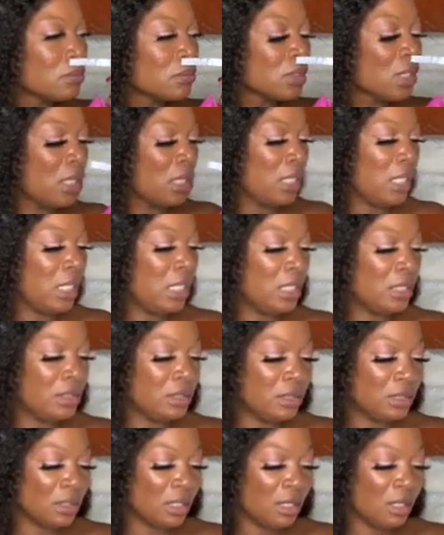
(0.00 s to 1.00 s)
a
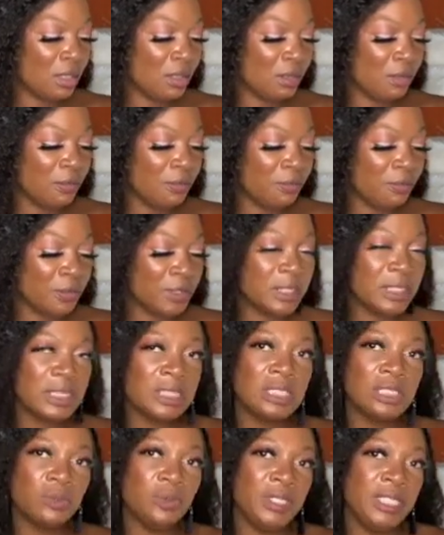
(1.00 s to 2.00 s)
hint of
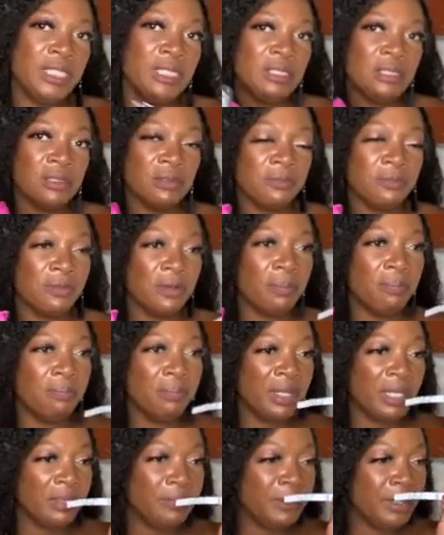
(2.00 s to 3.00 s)
sweet from
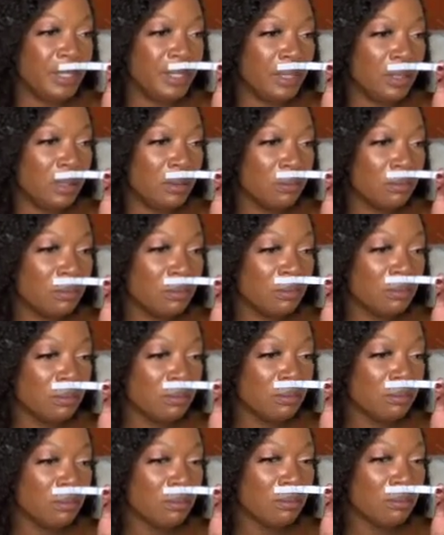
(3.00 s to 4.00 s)
maybe
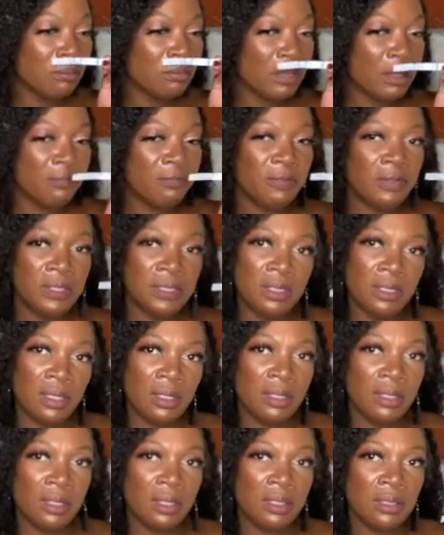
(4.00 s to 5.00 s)

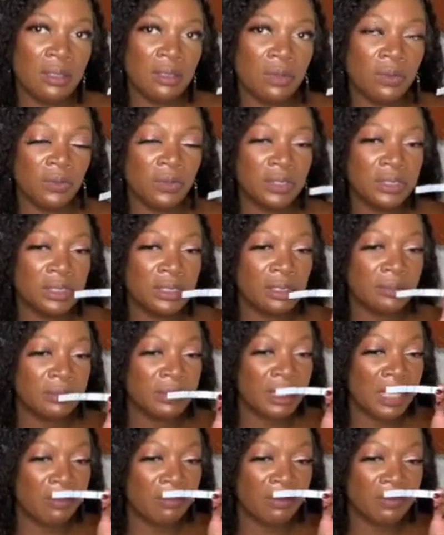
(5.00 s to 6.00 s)
vanilla or some
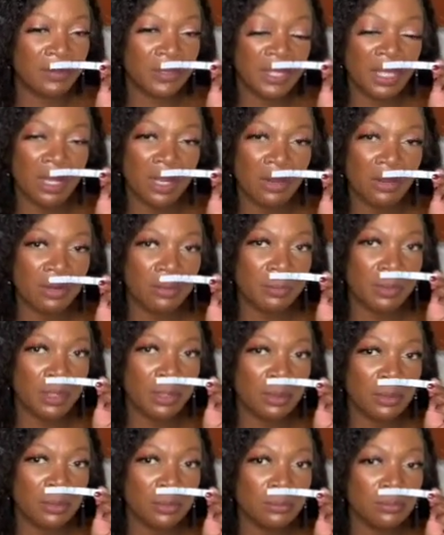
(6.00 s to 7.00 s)
type of a
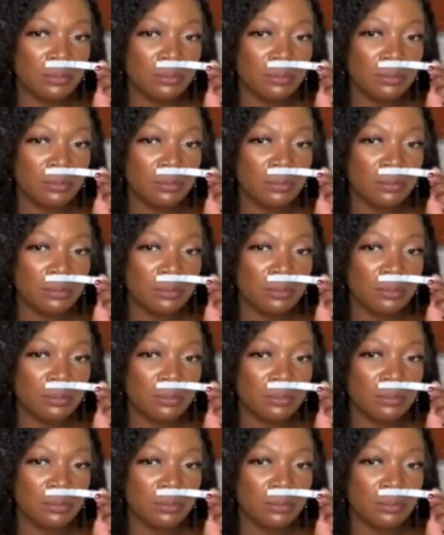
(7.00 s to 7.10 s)
caramel.